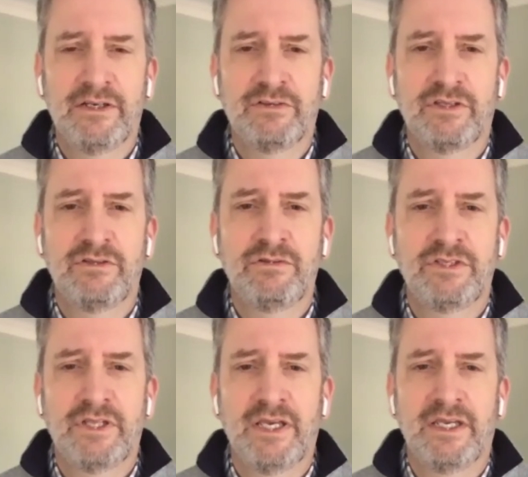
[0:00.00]
leaders can do
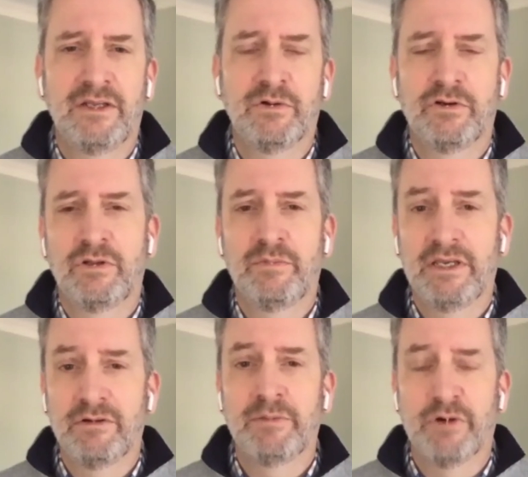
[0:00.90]
today in order to
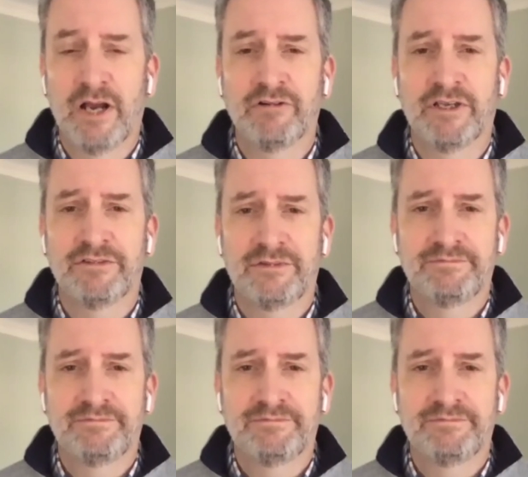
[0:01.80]
make great progress.